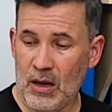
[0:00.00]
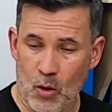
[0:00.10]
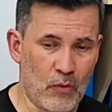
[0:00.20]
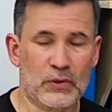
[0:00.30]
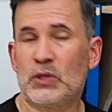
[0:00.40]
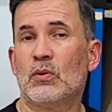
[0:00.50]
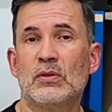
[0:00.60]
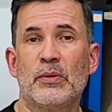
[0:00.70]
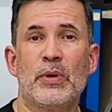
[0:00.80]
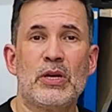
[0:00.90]
all the
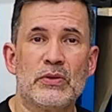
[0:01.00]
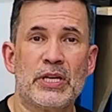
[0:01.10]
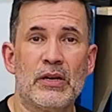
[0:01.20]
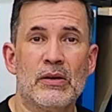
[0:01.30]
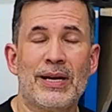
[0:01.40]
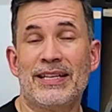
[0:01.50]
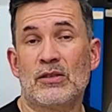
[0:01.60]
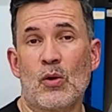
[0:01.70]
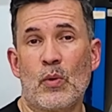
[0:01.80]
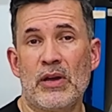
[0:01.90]
tools that we use here. It's
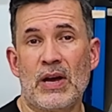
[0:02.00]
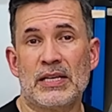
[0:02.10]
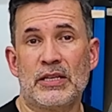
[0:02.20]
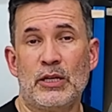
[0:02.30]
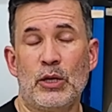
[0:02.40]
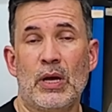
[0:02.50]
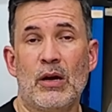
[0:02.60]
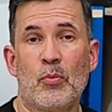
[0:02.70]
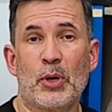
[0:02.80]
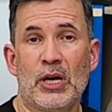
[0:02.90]
our way of asking you to
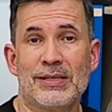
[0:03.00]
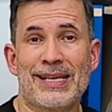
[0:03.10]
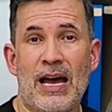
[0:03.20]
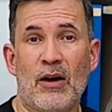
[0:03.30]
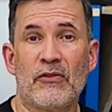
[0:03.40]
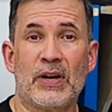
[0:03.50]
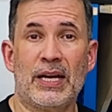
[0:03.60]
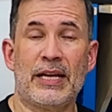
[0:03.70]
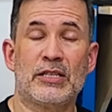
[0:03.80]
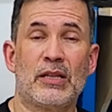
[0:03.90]
help us out
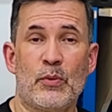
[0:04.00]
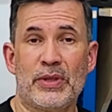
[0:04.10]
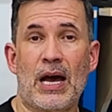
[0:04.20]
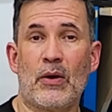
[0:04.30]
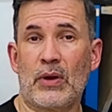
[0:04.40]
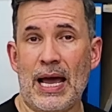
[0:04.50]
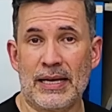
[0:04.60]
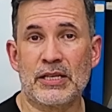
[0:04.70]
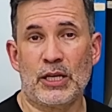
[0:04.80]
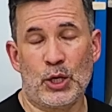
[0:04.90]
financially without
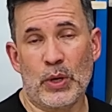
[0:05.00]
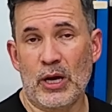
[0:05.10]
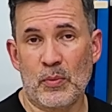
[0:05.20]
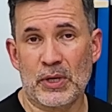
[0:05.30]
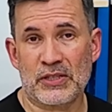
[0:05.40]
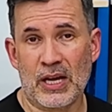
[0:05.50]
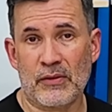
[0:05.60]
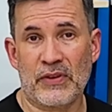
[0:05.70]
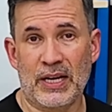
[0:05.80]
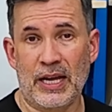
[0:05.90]
asking you to help us
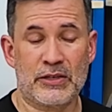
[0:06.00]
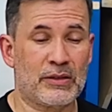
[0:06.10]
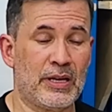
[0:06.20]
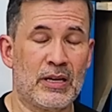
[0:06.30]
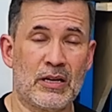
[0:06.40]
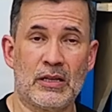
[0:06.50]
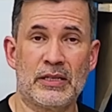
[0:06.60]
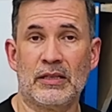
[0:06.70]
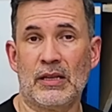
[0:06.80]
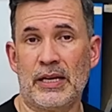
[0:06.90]
out financially.
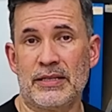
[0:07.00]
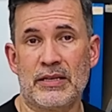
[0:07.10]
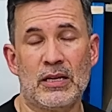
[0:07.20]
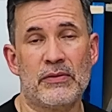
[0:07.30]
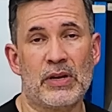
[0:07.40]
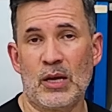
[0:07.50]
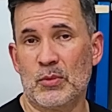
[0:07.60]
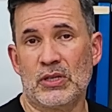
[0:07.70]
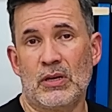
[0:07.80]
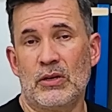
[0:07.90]
Click the links, get over to
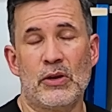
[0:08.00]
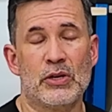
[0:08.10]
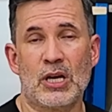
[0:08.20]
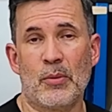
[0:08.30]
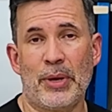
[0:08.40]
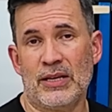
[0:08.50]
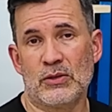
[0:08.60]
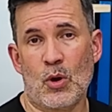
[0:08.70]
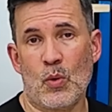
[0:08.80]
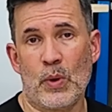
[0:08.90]
Amazon, do your shopping
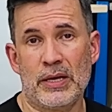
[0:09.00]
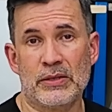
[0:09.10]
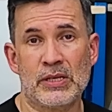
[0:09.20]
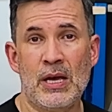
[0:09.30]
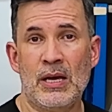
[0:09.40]
as always,